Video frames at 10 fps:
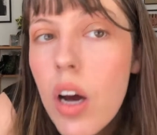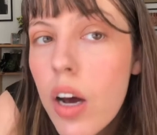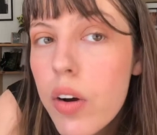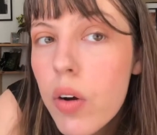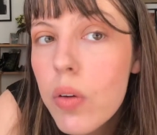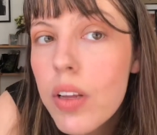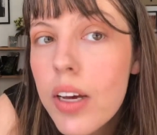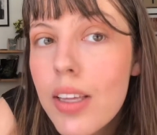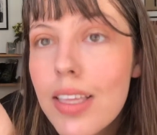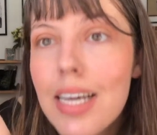I don't
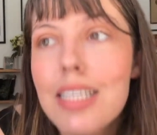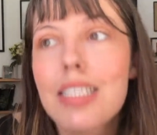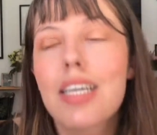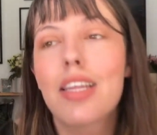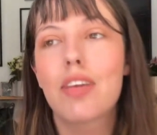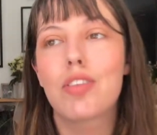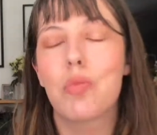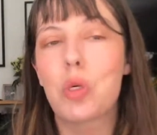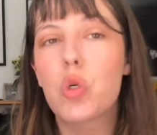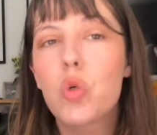like the idea that if
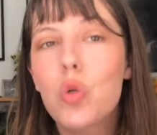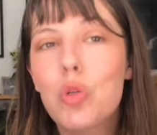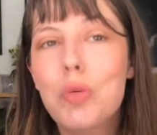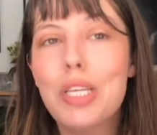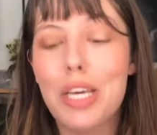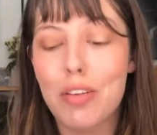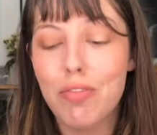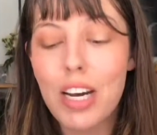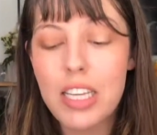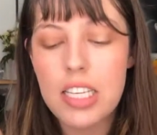someone Googled me, they could
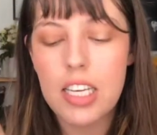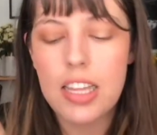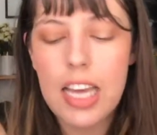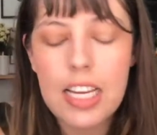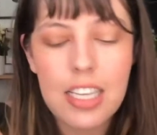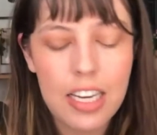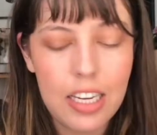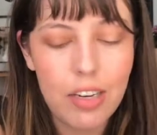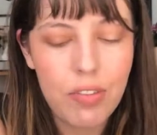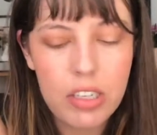find this. Like, I
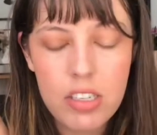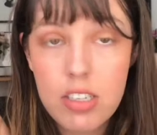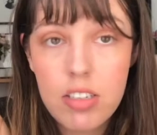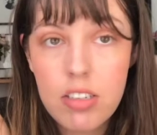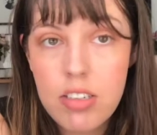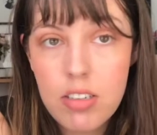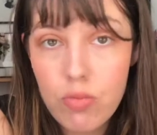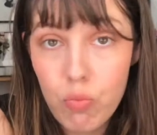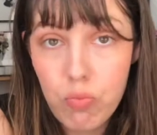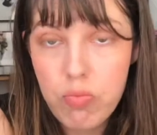can't even
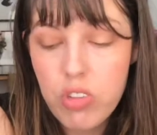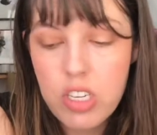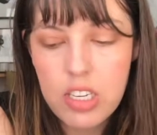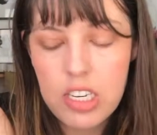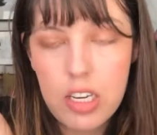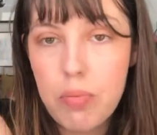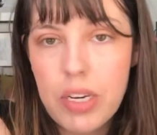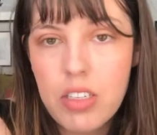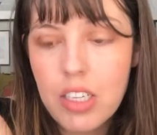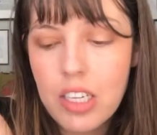dig
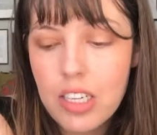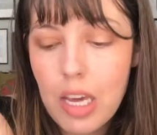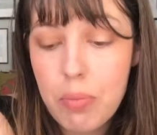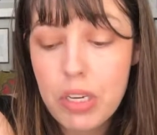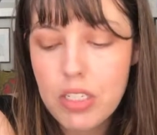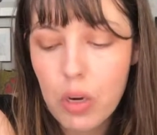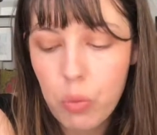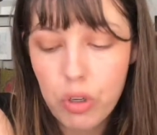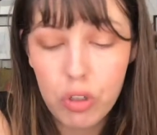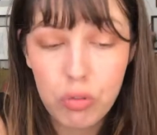mentally into that because I
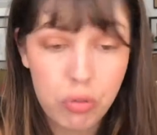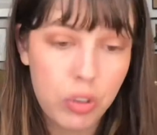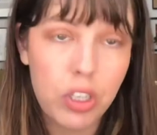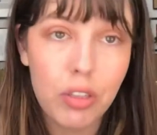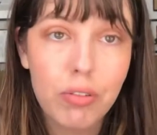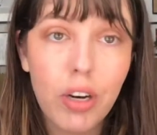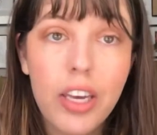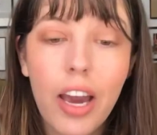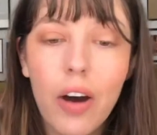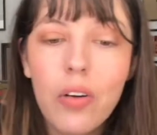will freak the
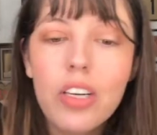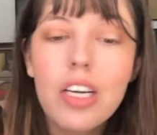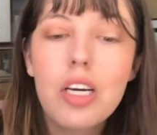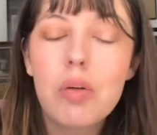fuck out.